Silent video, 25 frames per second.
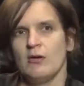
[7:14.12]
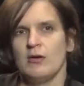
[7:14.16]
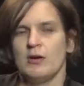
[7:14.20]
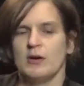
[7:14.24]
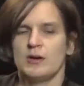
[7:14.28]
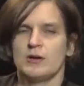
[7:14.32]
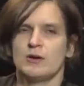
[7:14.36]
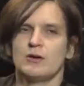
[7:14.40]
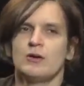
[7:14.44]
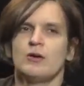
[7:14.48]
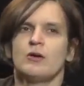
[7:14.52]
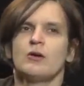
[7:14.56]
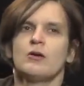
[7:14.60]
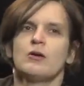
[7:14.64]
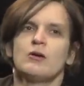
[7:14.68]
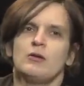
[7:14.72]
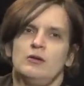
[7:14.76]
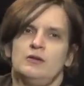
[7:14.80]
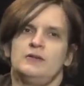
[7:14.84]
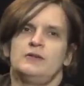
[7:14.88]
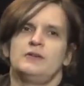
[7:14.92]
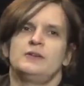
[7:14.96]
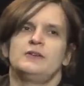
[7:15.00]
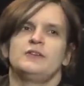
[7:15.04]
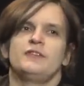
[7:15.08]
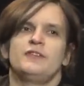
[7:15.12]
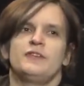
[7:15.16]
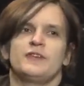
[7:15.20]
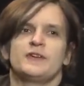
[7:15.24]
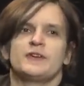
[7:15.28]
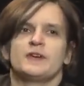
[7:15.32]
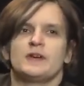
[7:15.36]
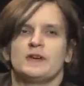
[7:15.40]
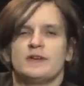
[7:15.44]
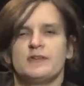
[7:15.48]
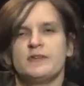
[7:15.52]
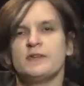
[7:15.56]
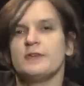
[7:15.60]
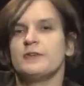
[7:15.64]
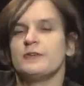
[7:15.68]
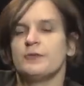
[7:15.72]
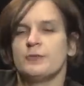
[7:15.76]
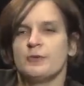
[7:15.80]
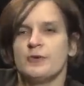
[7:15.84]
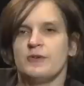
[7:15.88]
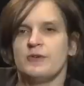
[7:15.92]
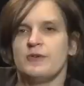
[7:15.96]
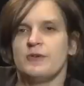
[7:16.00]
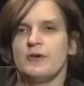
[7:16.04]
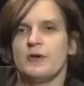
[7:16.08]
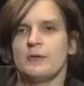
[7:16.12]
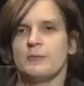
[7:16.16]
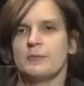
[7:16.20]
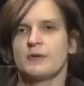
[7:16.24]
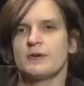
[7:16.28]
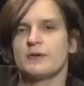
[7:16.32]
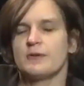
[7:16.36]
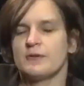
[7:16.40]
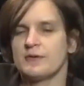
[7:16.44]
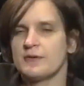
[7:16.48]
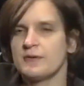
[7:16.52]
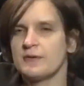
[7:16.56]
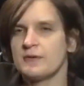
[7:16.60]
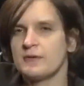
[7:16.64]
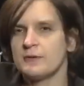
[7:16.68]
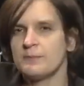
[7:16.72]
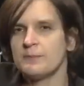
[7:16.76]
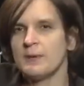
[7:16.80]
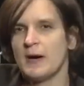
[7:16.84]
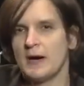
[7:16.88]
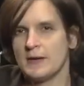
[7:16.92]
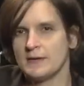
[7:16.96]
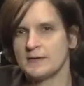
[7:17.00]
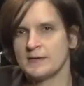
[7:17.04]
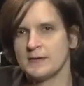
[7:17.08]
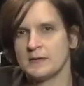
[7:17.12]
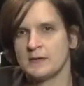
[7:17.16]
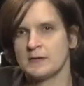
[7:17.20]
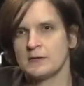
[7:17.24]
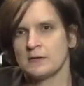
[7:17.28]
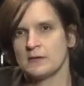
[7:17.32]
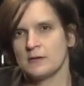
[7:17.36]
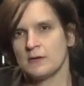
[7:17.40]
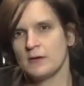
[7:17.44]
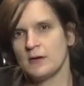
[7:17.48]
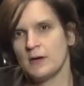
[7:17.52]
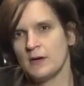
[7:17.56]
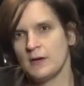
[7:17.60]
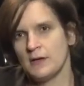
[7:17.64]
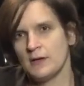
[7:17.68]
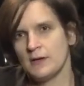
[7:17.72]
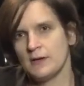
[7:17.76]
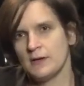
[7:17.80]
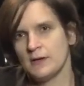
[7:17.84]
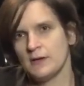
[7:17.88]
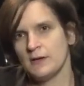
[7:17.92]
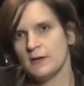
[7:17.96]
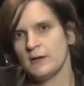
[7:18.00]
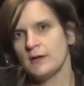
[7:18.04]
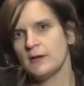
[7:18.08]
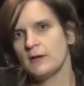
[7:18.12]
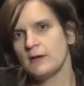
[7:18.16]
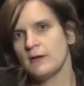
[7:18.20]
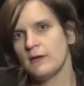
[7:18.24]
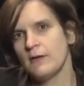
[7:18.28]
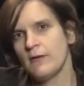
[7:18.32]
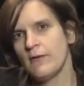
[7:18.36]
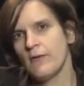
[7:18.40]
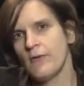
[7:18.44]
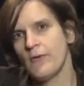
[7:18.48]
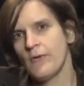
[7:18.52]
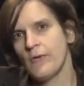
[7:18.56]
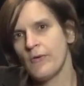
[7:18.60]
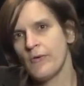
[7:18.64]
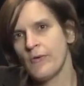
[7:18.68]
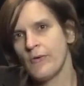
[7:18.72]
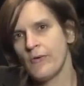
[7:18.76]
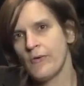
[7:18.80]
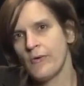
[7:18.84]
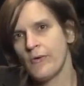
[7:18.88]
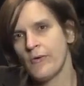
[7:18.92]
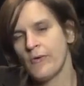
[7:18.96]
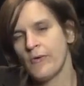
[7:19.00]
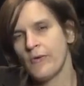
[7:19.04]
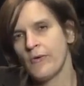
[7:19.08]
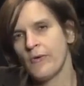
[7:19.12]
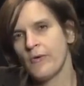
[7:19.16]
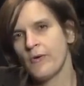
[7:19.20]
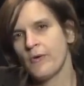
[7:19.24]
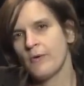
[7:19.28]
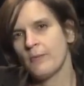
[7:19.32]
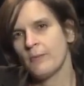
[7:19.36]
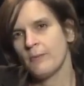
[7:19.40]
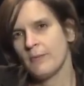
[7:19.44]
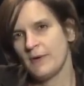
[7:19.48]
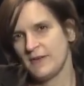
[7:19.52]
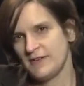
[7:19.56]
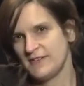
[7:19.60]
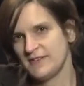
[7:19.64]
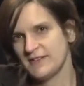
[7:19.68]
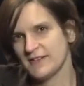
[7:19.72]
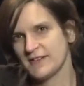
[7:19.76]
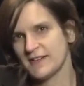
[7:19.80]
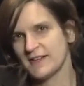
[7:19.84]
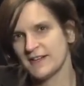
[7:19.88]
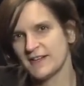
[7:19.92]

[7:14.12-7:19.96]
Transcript: The Congo is a difficult situation because it's particularly messy.